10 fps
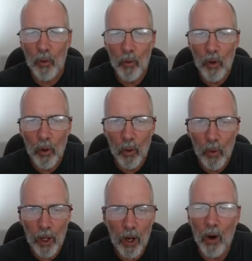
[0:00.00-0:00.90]

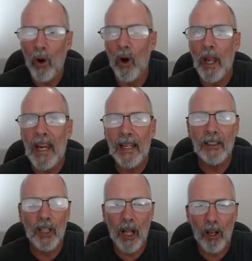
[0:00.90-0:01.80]
rule or
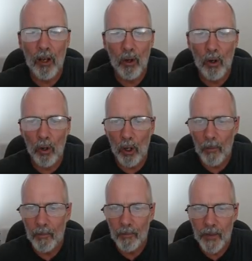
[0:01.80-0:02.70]
it's a law.